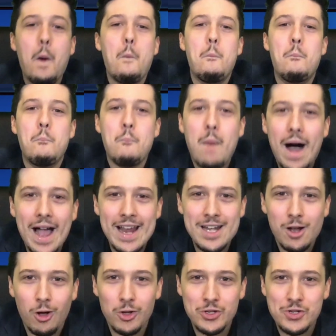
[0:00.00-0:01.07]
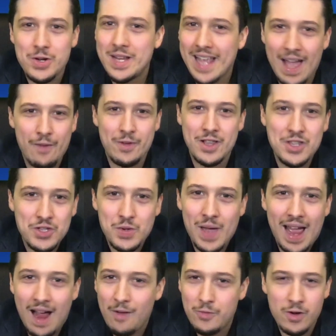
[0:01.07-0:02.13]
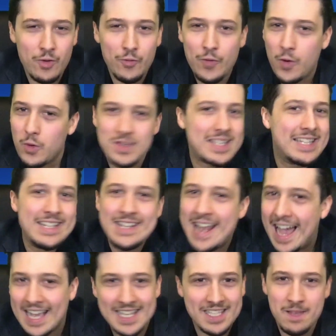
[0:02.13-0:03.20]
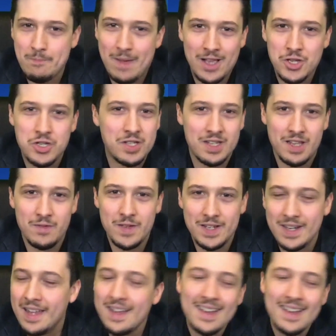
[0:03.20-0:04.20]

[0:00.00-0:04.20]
mind-altering evidence you have there, folks. Next dimension, even.